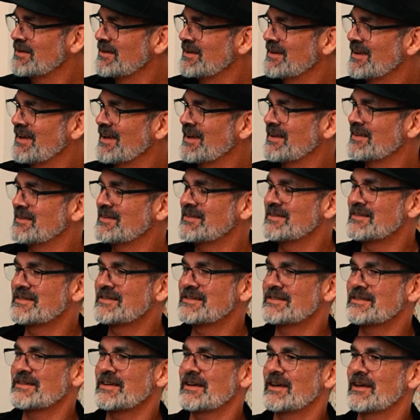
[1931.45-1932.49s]
And
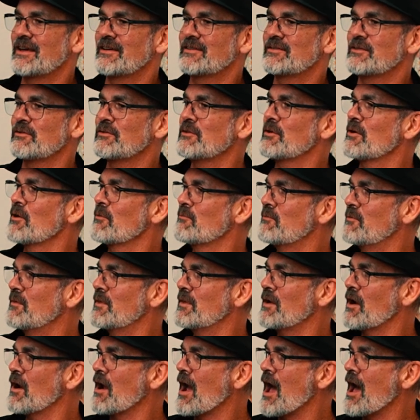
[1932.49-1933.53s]
so there
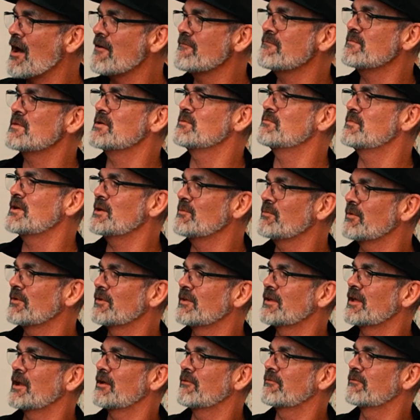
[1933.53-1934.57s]
have been people
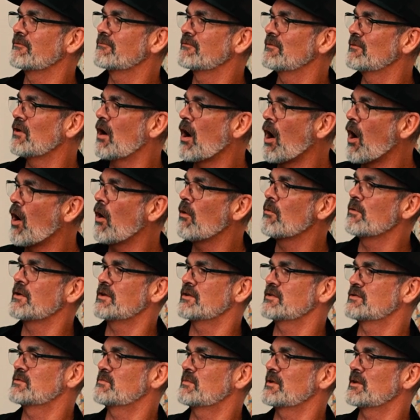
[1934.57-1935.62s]
that have
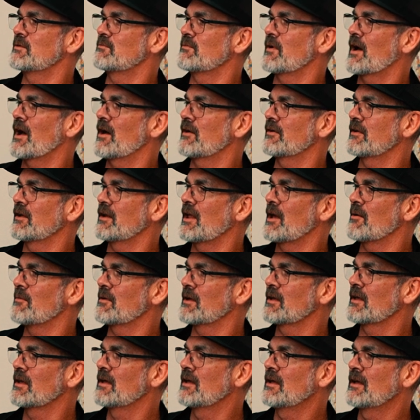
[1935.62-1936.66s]
always been biodynamic.
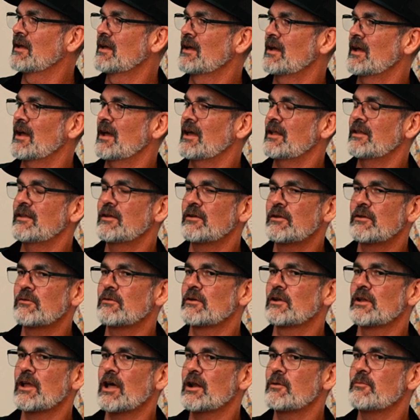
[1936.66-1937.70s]
And then there are a
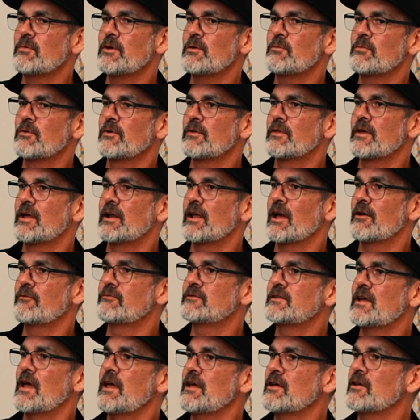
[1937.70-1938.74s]
lot of people that have
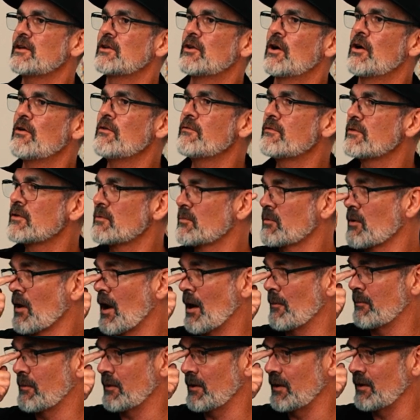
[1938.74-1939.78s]
taken over
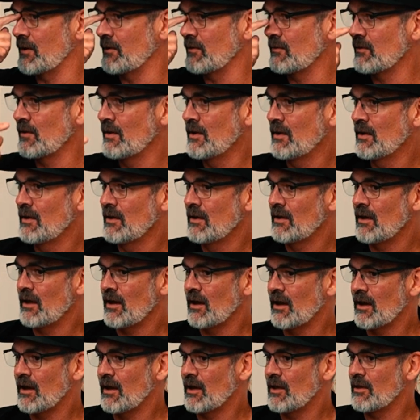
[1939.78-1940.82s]
properties
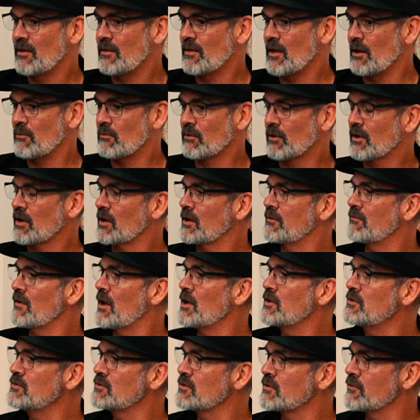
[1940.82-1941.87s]
that were kind of
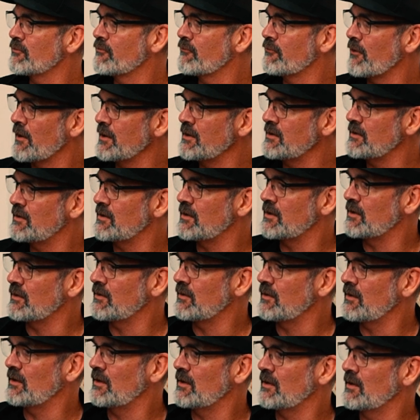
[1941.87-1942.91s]
underfunded
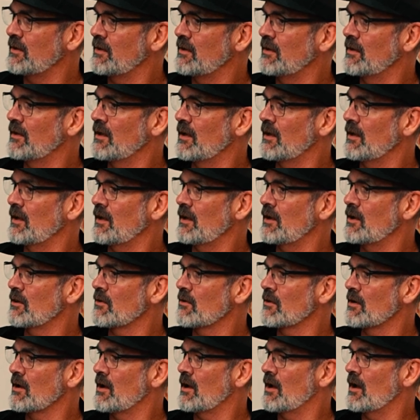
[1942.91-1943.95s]
in the
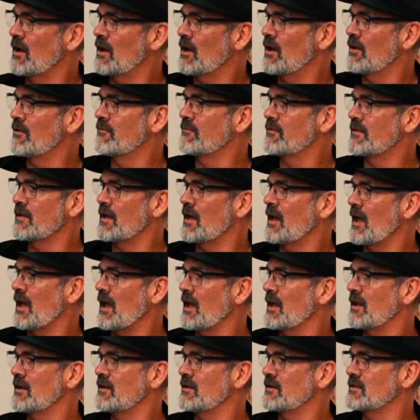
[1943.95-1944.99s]
era of the
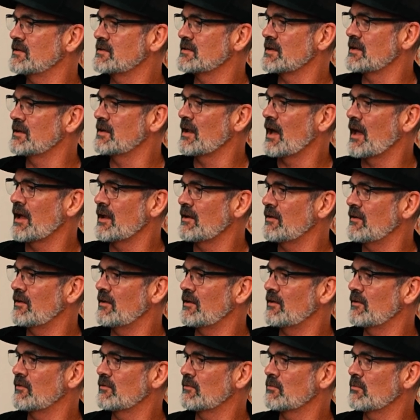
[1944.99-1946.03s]
80s and
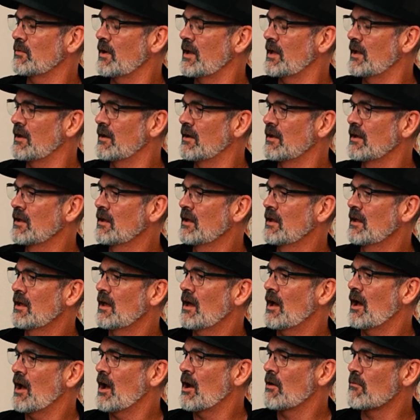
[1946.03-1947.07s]
90s when
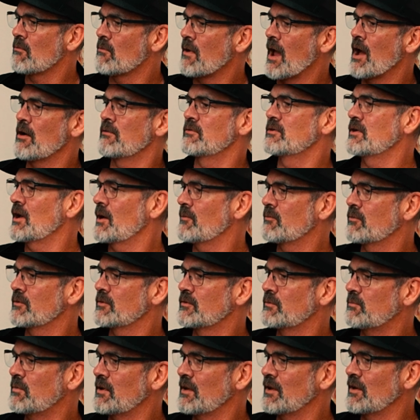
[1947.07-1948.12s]
Roundup was
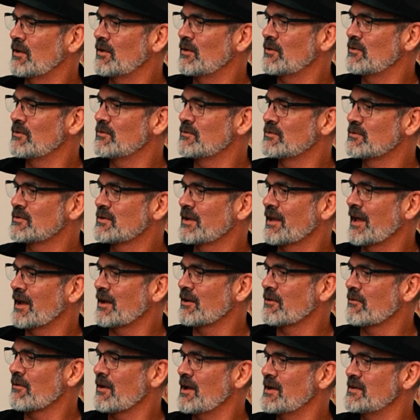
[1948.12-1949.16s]
being used like
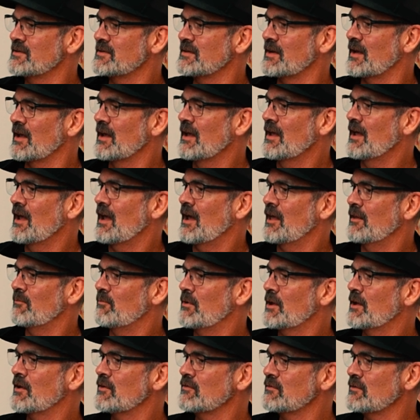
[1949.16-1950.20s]
crazy. And
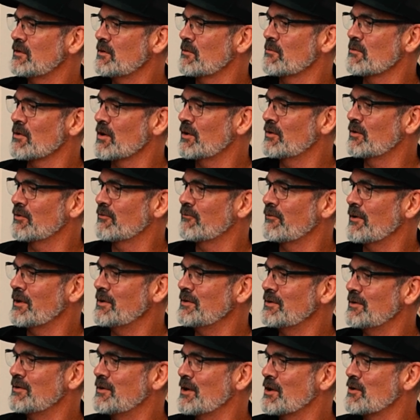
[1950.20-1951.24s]
because they were
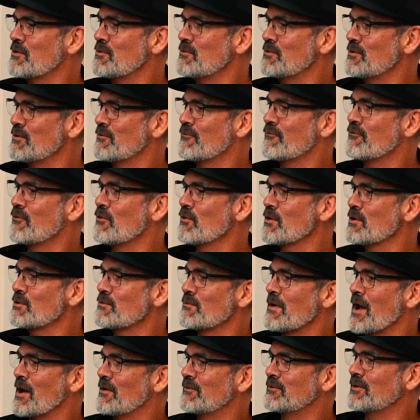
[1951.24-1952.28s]
underfunded, they couldn't afford
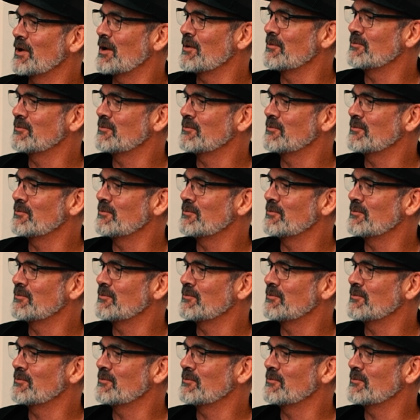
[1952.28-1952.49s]
Roundup.